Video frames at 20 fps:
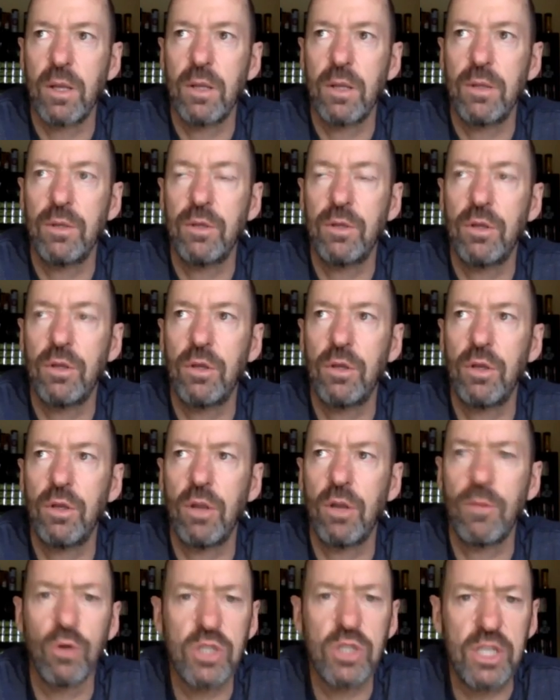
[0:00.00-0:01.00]
you, you, know,
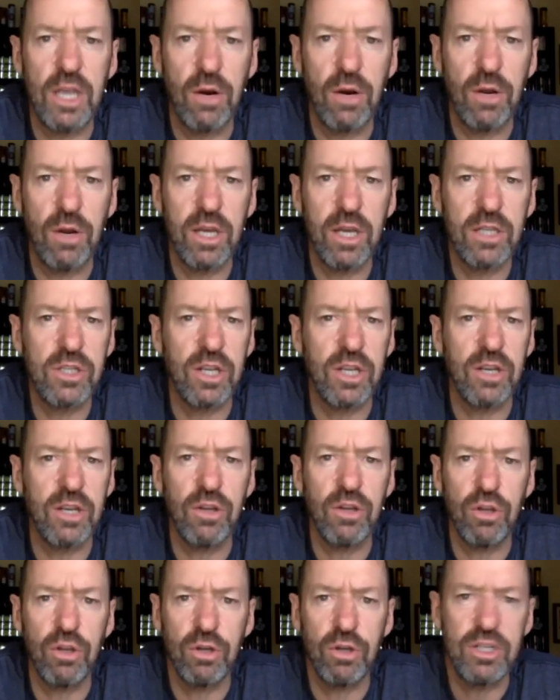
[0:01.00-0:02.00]
more serious and
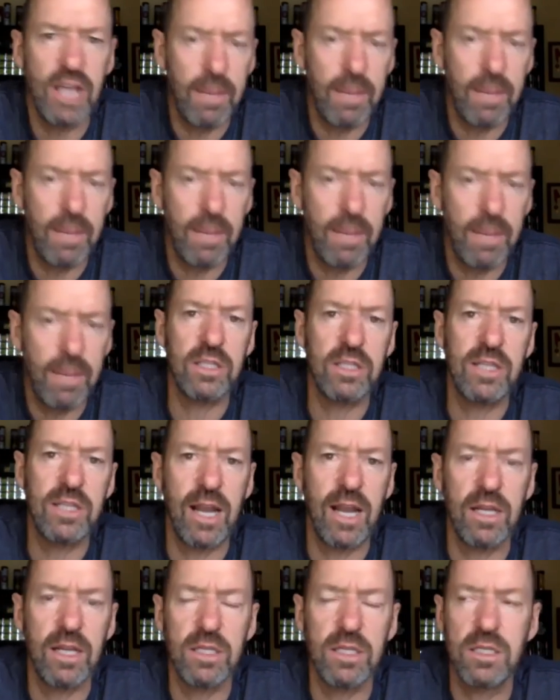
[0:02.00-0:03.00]
you, are deeper into
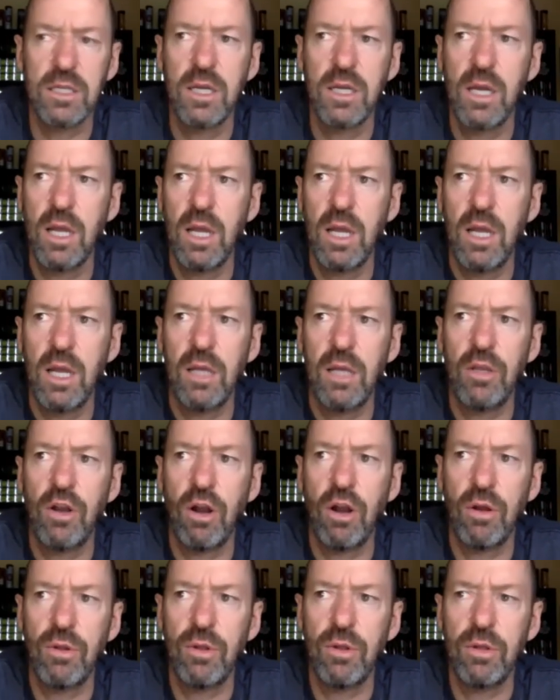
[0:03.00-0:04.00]
tennis, you know,
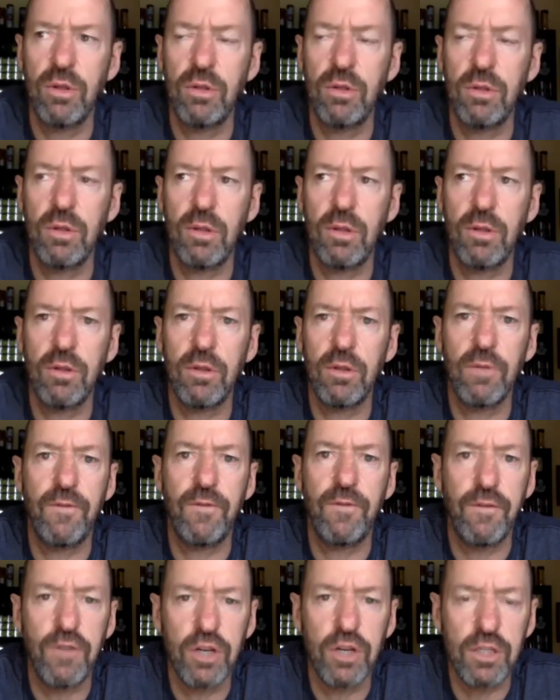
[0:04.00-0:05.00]
the
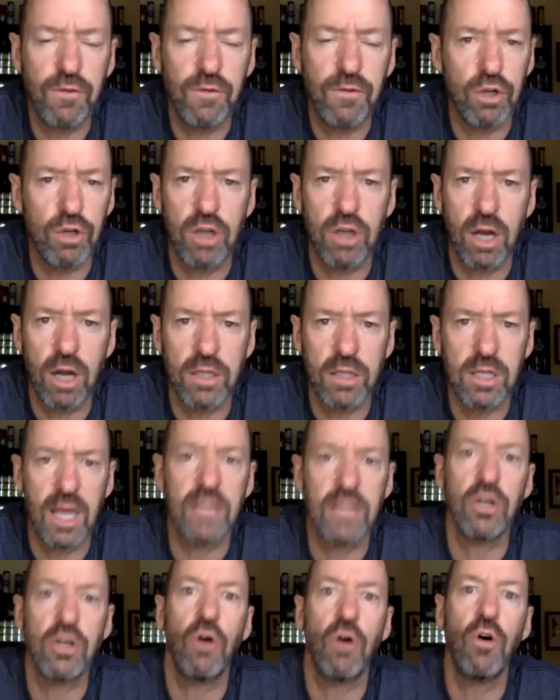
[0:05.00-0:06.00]
first four shots has a
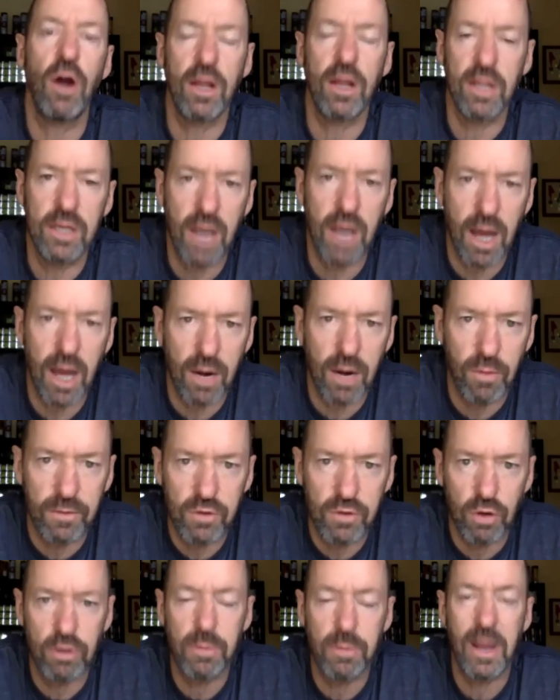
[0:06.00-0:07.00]
lot of the data we've
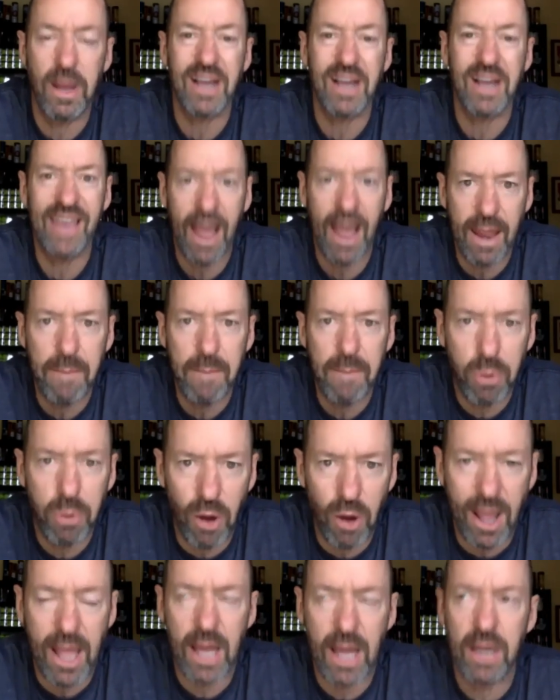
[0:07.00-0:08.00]
talked about. Game
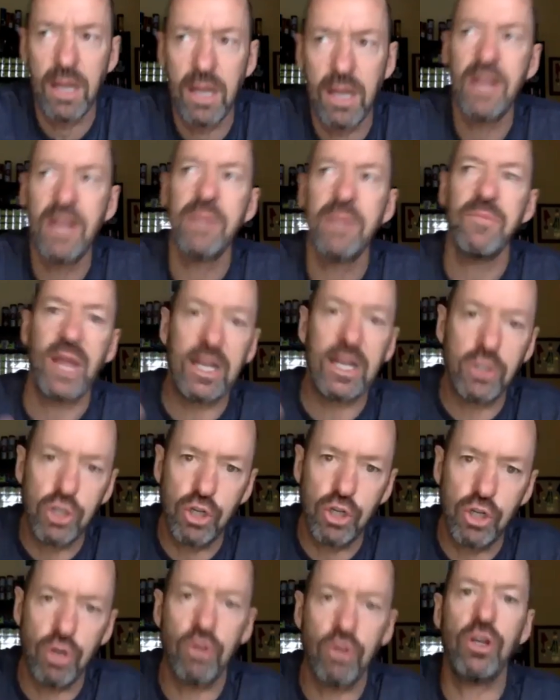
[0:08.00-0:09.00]
plan has
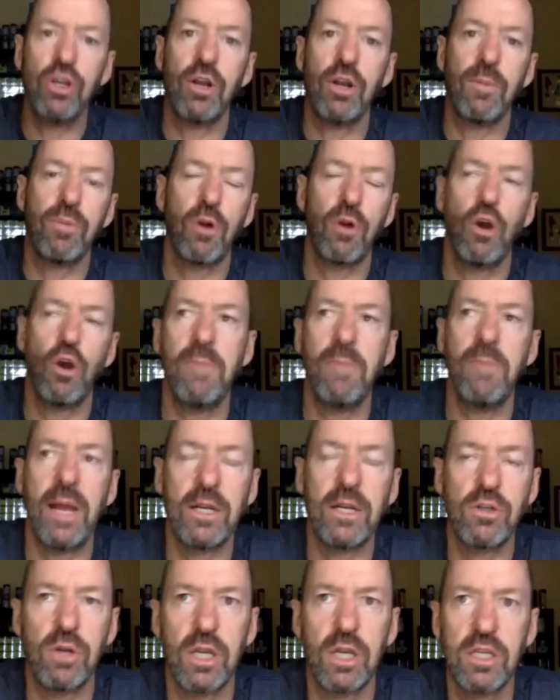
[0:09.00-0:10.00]
junior to pro
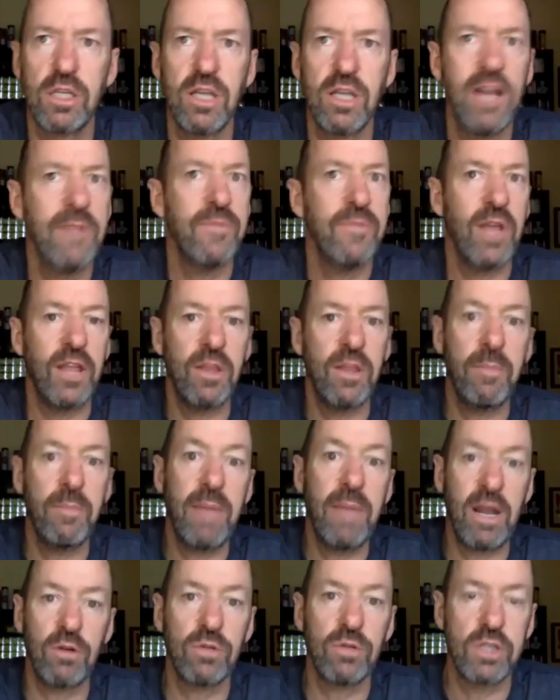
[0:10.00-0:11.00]
metrics, and the
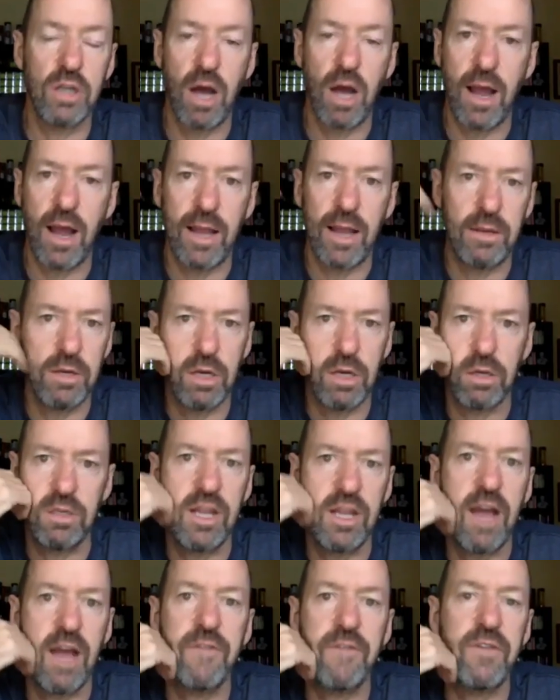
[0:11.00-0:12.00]
mental side, you know,
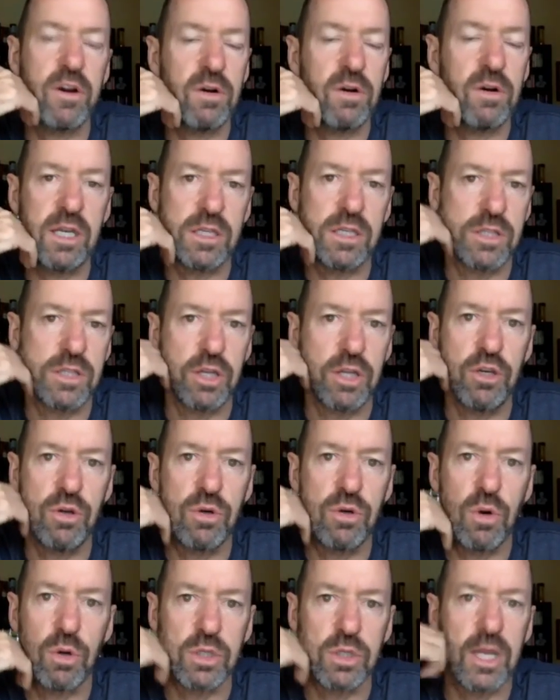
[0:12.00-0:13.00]
definitely is the new
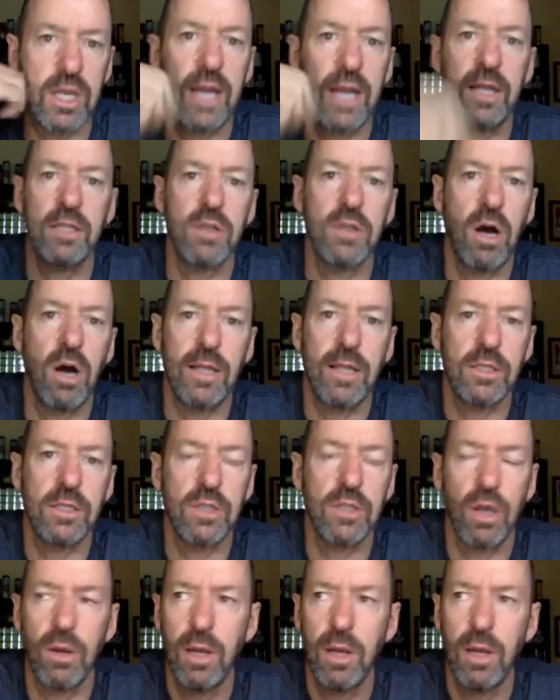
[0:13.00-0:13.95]
course getting tight. So